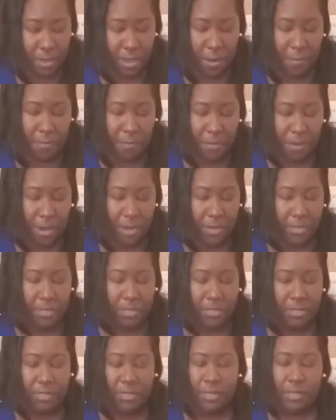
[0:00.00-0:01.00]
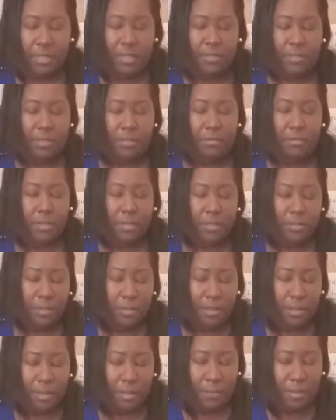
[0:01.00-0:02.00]
I pray just to give them
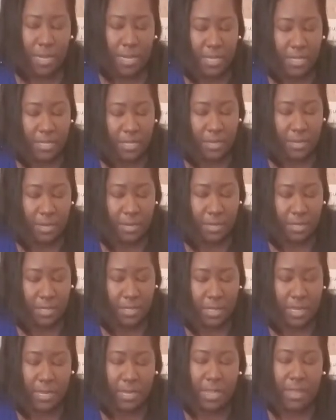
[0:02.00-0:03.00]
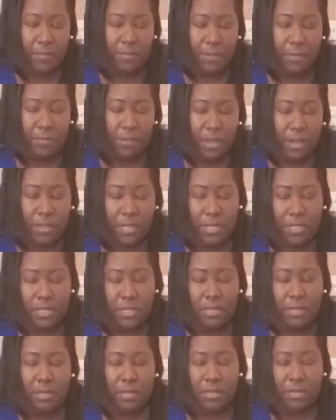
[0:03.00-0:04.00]
peace and understanding, Heavenly Father, and
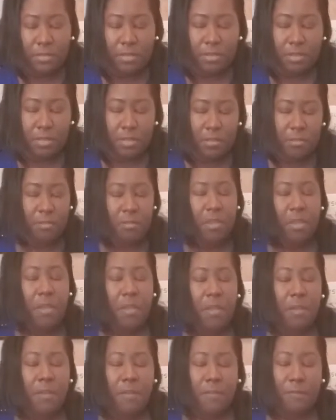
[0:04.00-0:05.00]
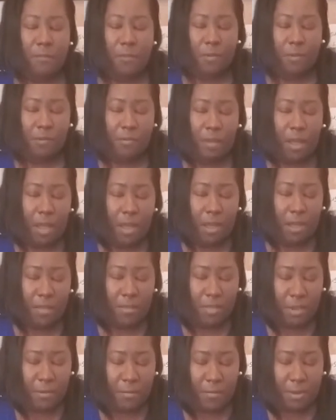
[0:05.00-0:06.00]
to look to you for all
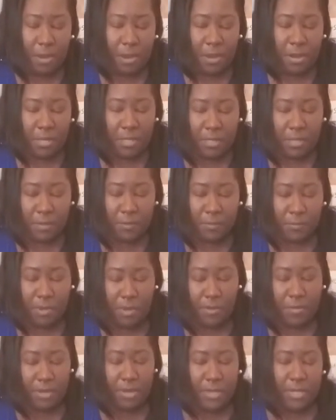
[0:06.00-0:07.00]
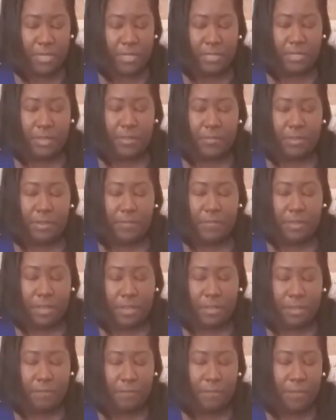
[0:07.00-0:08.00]
their burdens and weariness, Heavenly
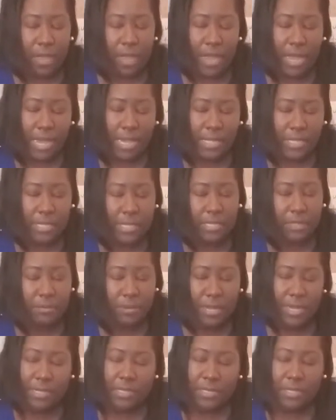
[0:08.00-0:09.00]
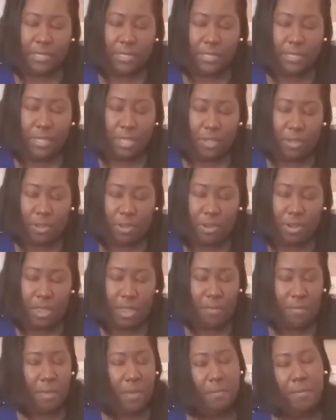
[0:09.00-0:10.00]
Father. I ask these blessings in your
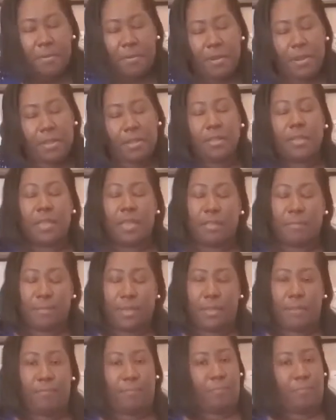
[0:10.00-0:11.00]
name I pray. Amen.